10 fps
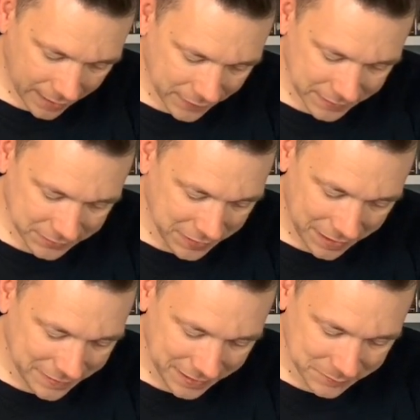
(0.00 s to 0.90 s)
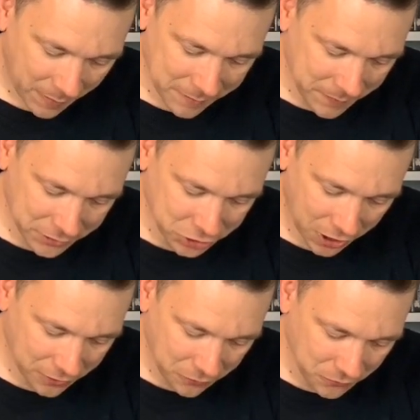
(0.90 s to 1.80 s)
these made me
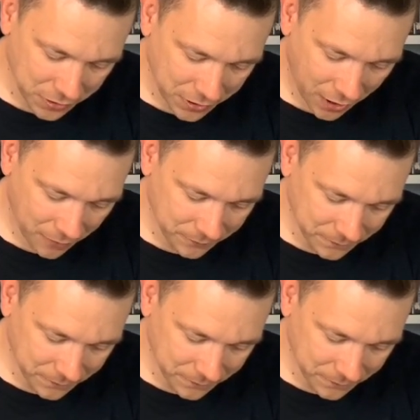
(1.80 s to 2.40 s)
chuckle, you know.